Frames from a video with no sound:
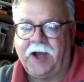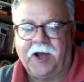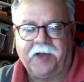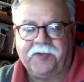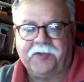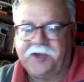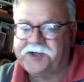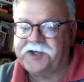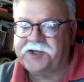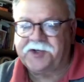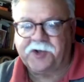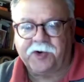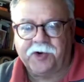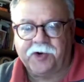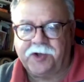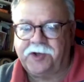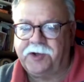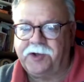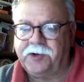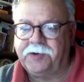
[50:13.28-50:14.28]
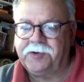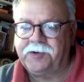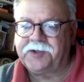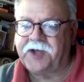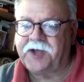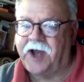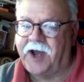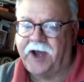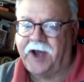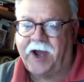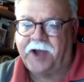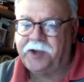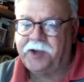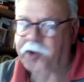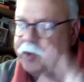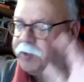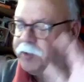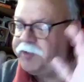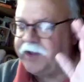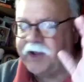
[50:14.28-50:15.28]
This is good news. I
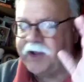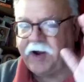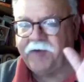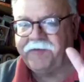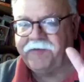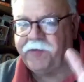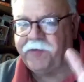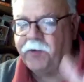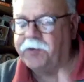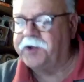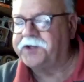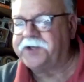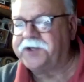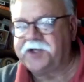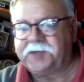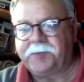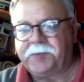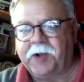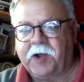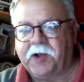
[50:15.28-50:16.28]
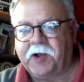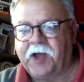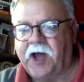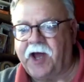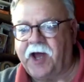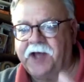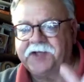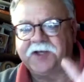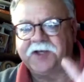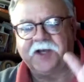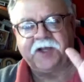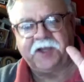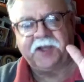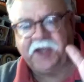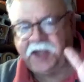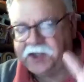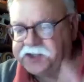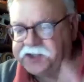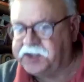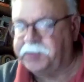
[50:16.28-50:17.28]
know that our focus has been on Gaza. It
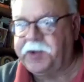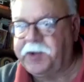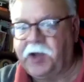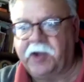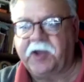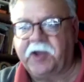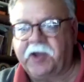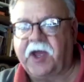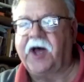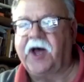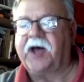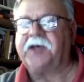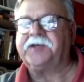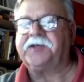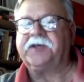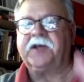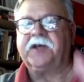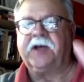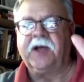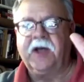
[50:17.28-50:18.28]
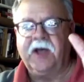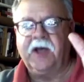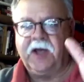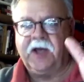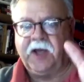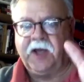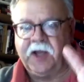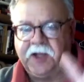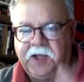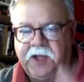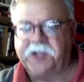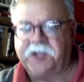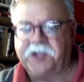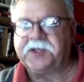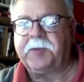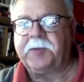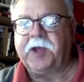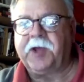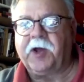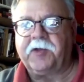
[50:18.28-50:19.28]
needs to be on Gaza. It needs
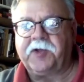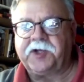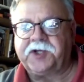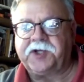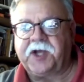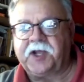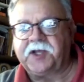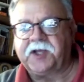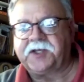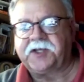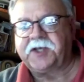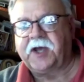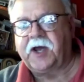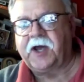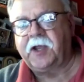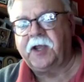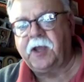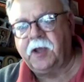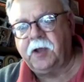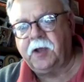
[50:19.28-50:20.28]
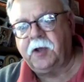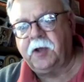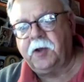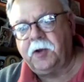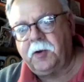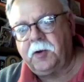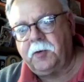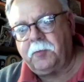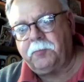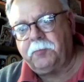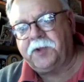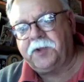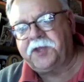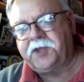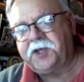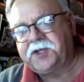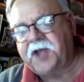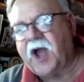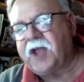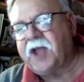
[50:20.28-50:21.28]
to be on the genocide. But
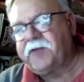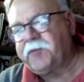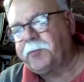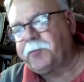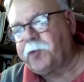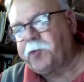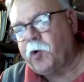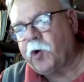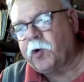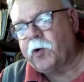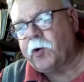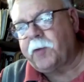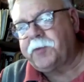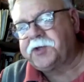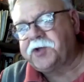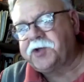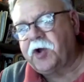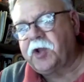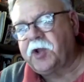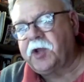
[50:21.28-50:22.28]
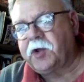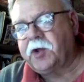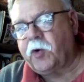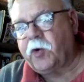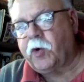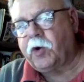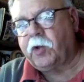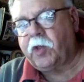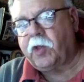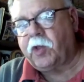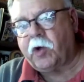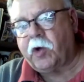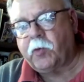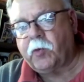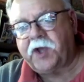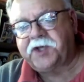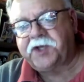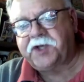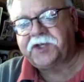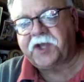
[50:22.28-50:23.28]
this kind of a program is going to go a long
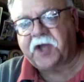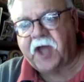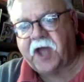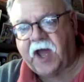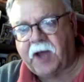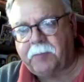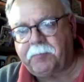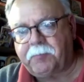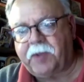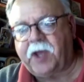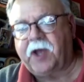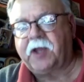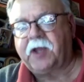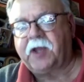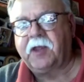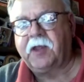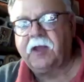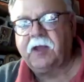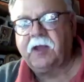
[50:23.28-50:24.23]
ways to combat